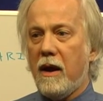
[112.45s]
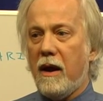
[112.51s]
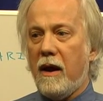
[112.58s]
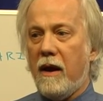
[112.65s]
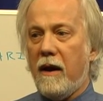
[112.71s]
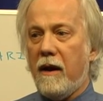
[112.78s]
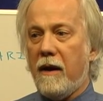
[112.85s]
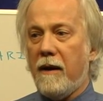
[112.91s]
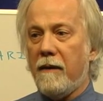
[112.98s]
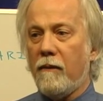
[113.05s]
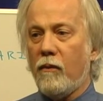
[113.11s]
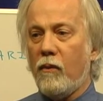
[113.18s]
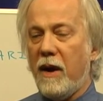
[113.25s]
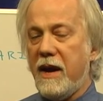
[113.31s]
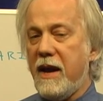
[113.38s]

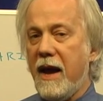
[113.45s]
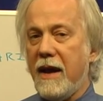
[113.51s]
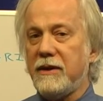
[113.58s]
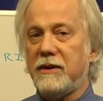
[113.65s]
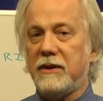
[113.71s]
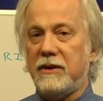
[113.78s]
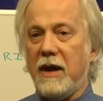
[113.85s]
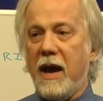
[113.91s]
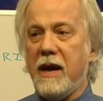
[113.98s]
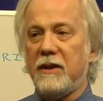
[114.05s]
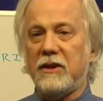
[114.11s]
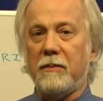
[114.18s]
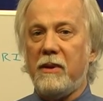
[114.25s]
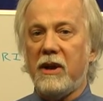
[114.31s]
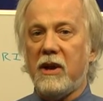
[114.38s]
what he has to say
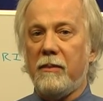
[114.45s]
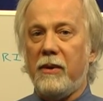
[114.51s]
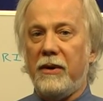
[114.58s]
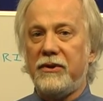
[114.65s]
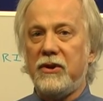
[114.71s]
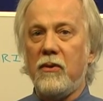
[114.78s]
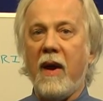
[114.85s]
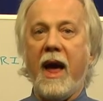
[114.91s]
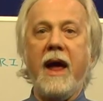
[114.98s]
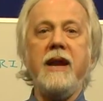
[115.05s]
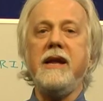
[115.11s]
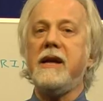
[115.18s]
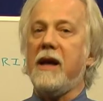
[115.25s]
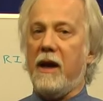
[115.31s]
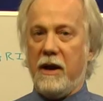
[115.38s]
is applicable to
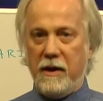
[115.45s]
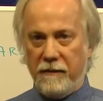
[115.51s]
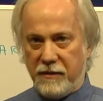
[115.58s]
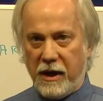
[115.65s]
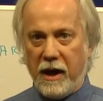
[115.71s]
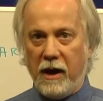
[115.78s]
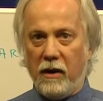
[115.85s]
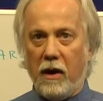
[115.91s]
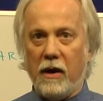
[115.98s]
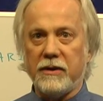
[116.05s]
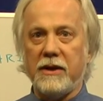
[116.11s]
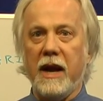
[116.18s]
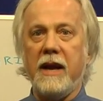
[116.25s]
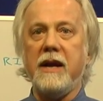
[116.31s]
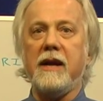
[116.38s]
any kind of dialogue,
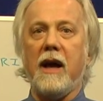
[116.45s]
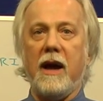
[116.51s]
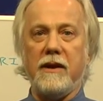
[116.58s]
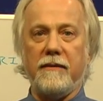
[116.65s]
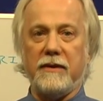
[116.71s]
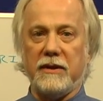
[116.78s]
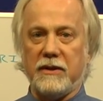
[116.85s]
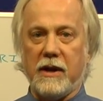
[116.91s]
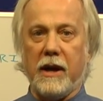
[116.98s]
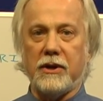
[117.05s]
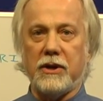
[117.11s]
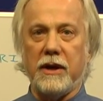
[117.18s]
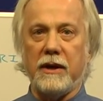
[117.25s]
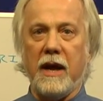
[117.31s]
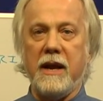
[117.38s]
to any kind of
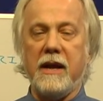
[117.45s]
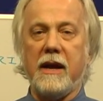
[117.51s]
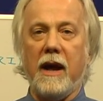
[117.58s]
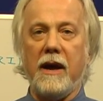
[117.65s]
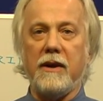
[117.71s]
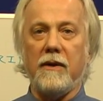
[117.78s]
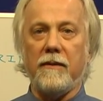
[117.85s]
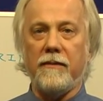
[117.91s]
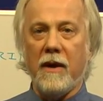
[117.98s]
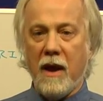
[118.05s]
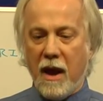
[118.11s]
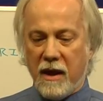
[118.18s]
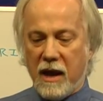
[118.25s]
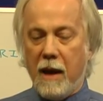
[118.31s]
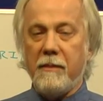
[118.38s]
discussion, any kind of
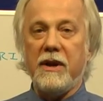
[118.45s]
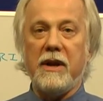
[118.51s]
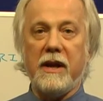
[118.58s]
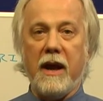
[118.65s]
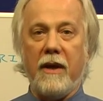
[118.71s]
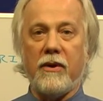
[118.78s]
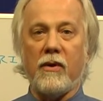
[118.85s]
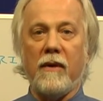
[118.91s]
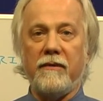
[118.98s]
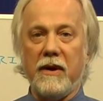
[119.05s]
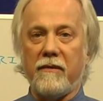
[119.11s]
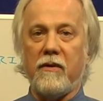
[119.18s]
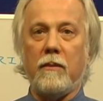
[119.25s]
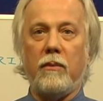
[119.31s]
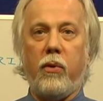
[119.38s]
coming together of
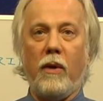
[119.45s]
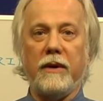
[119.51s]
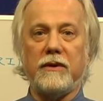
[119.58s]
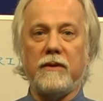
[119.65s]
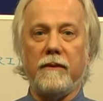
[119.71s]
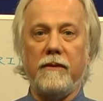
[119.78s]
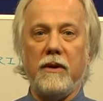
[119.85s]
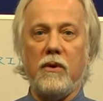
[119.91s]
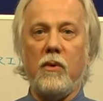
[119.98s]
different points of view